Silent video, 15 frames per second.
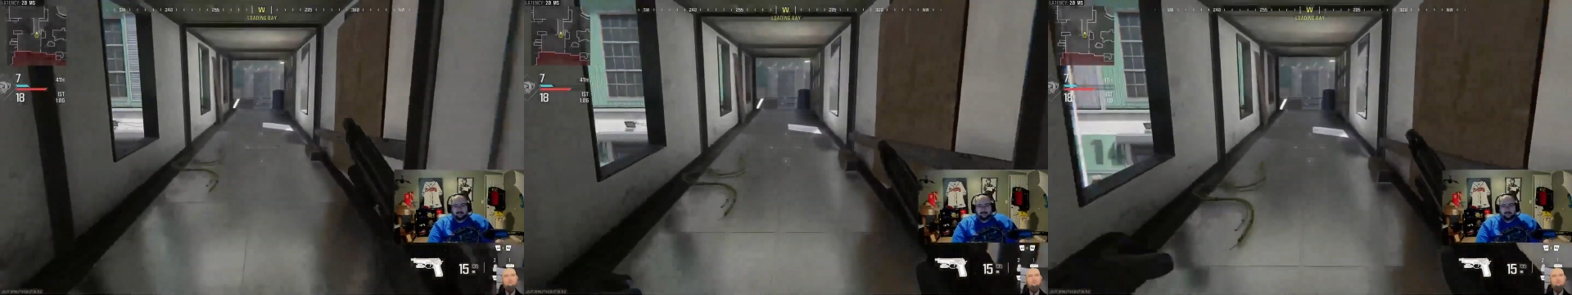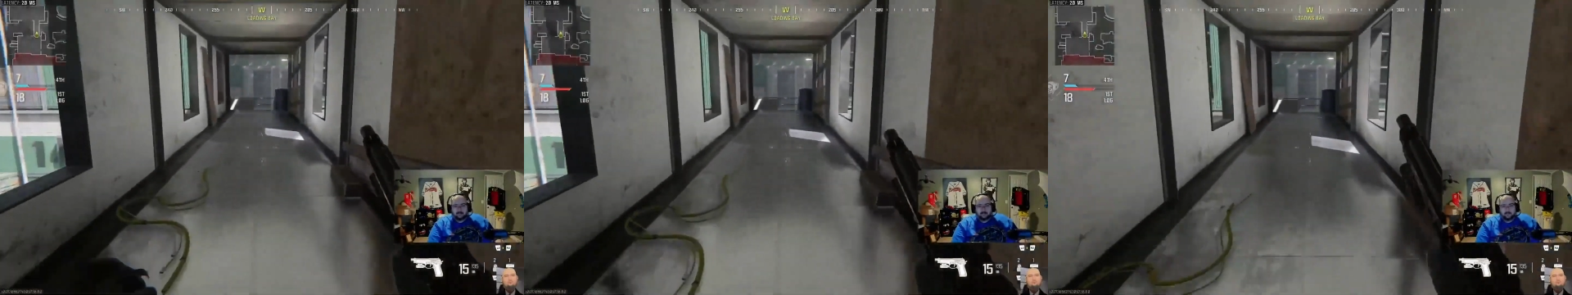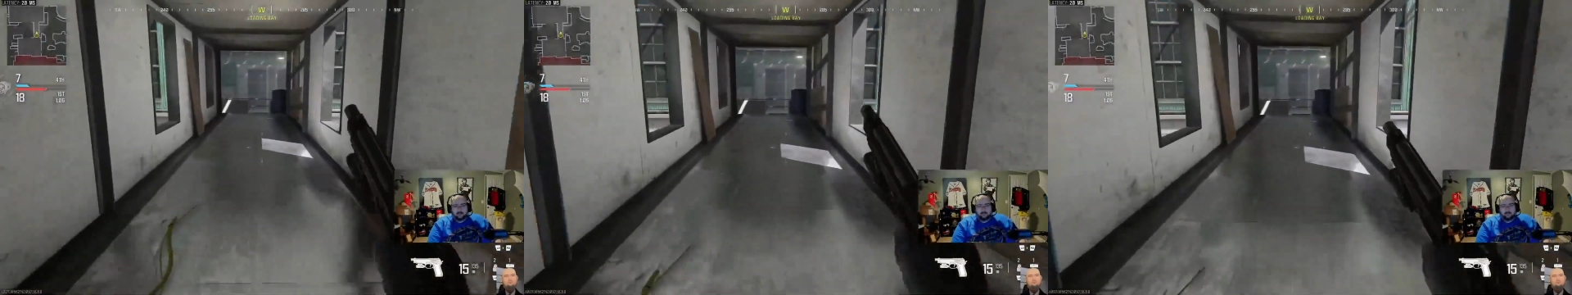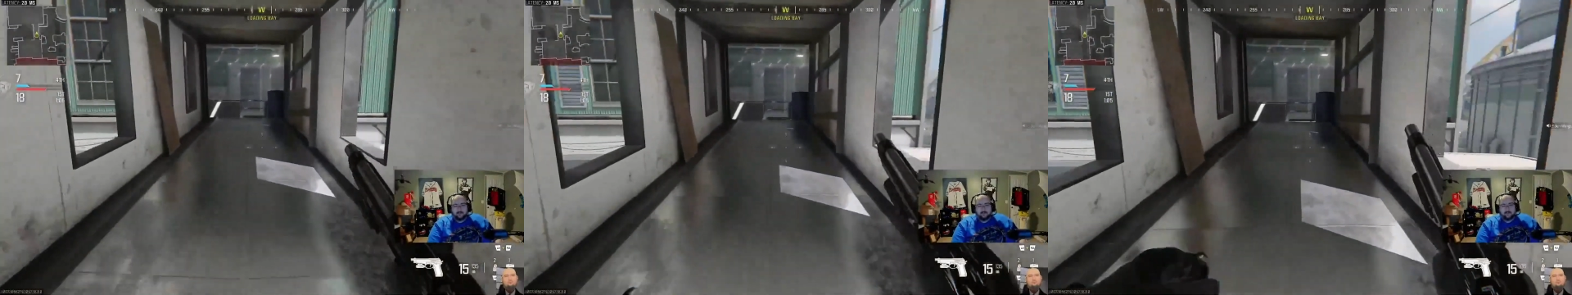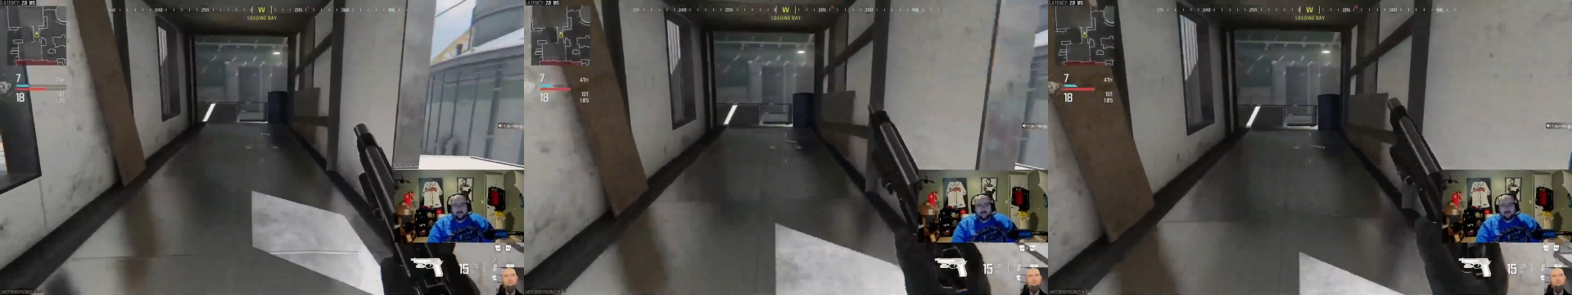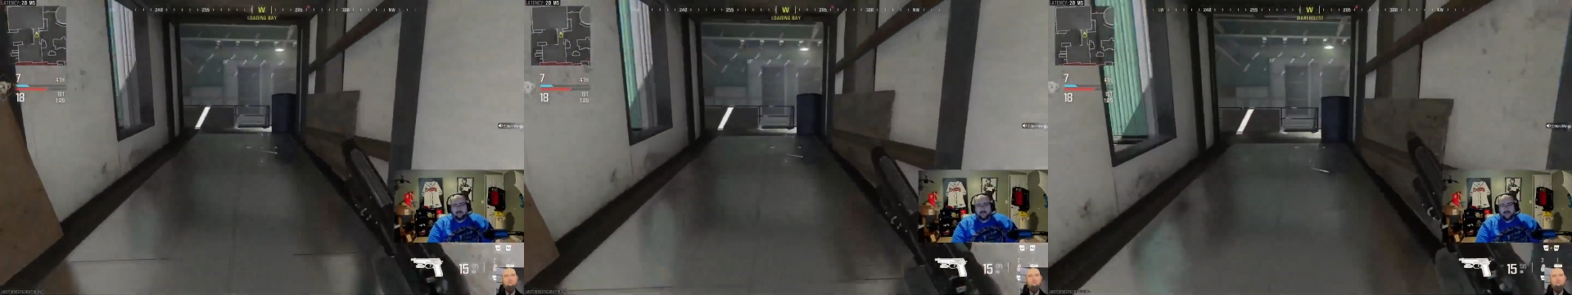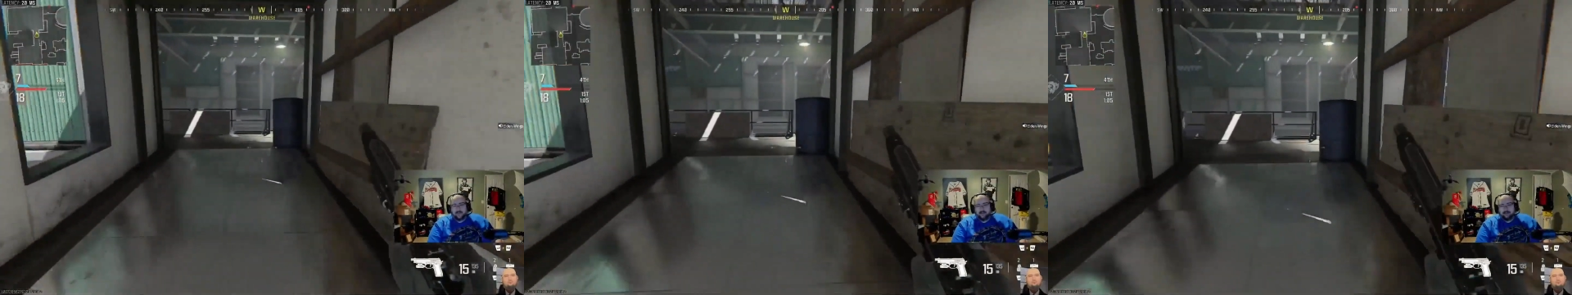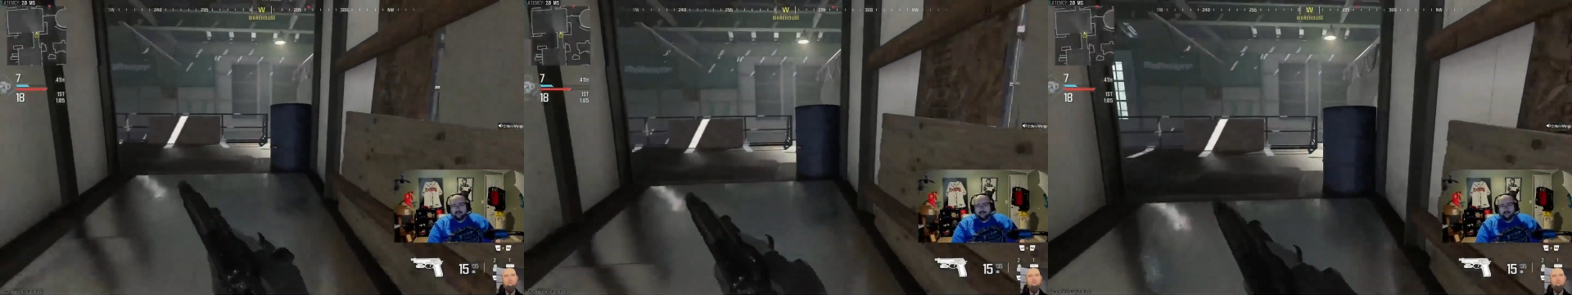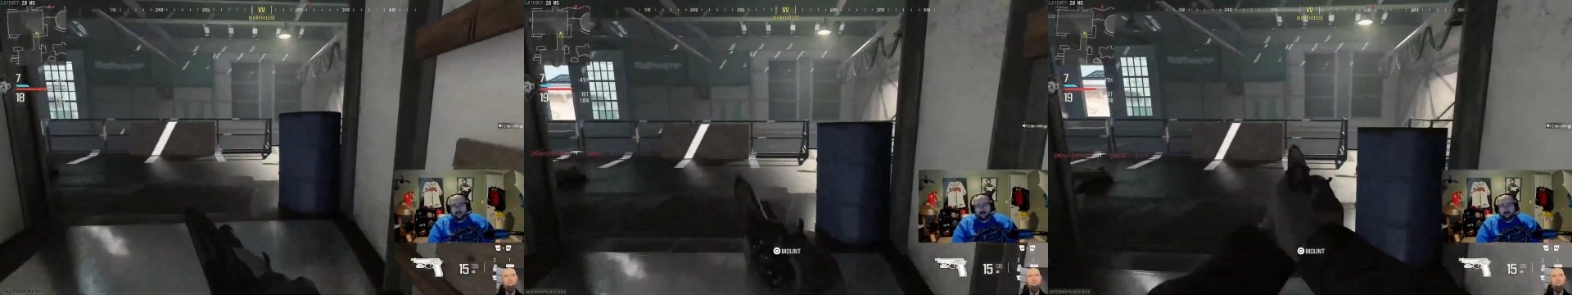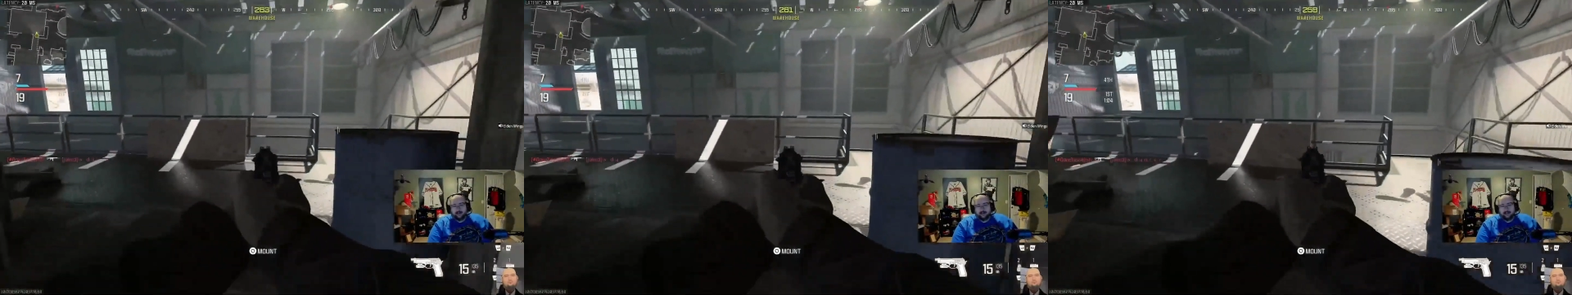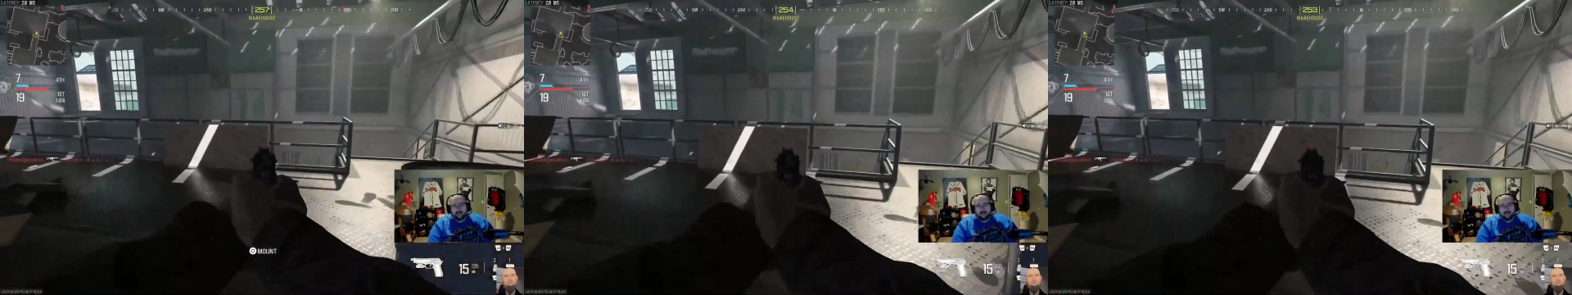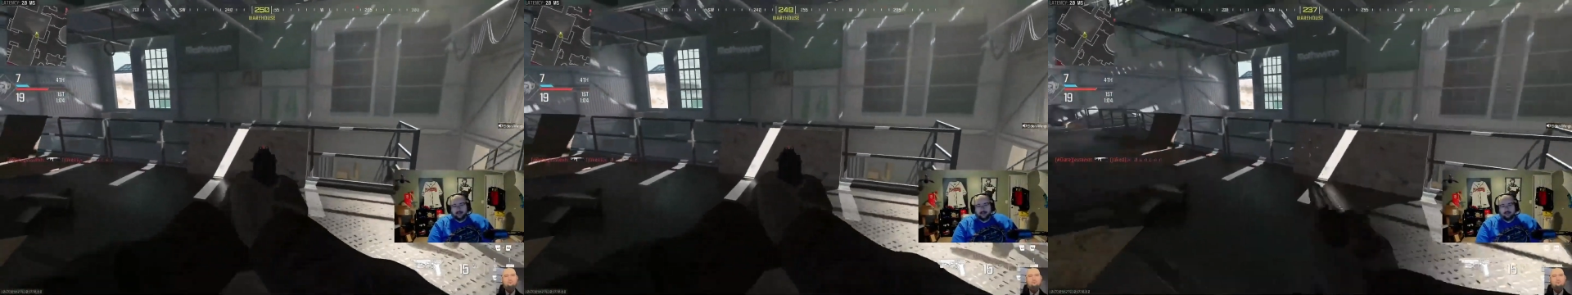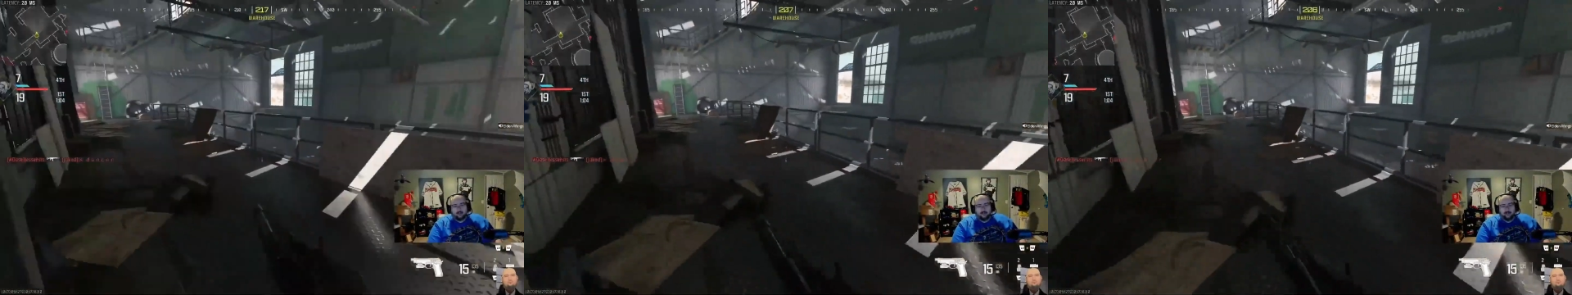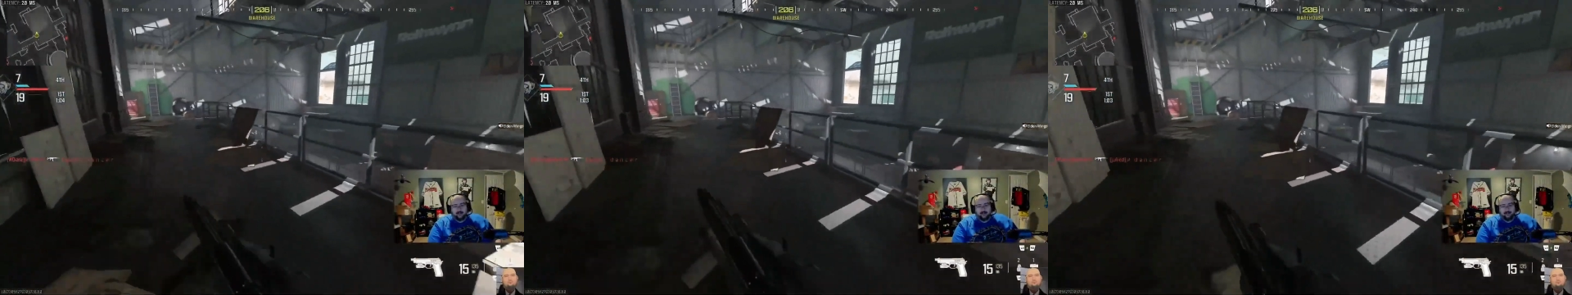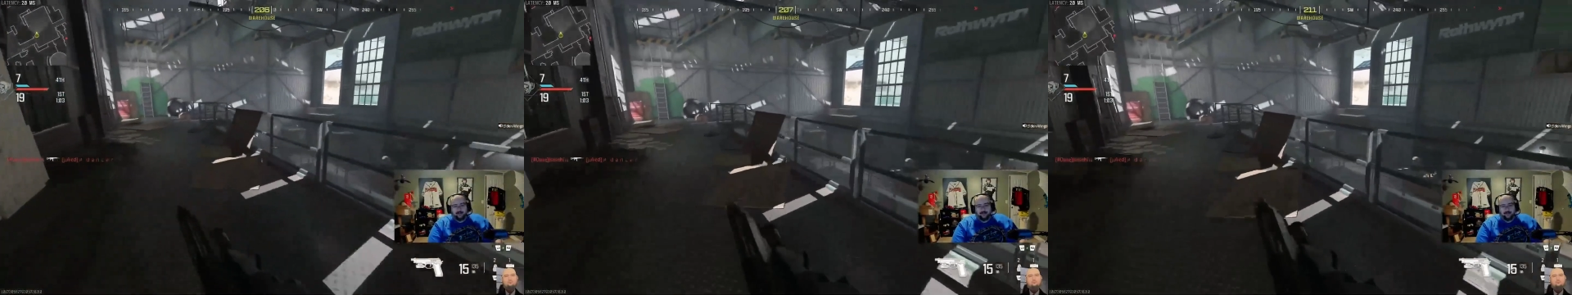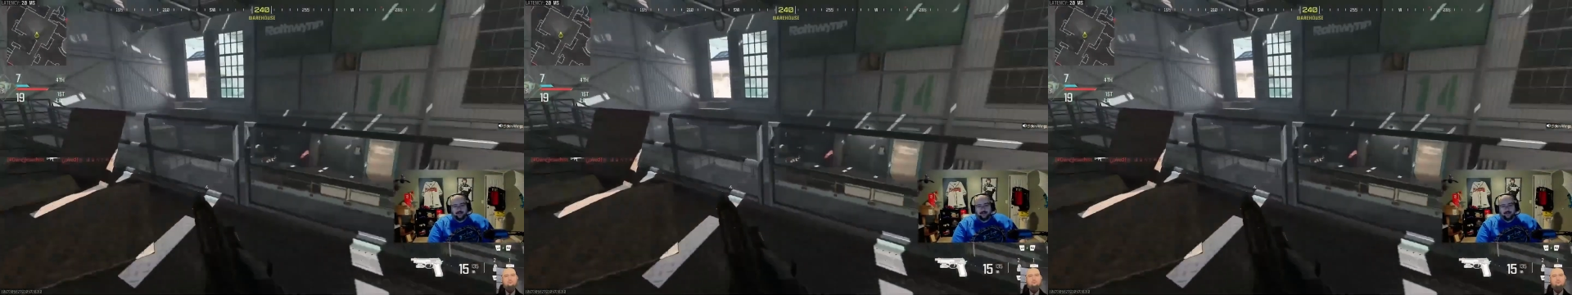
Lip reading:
Nobody's mouth can be seen.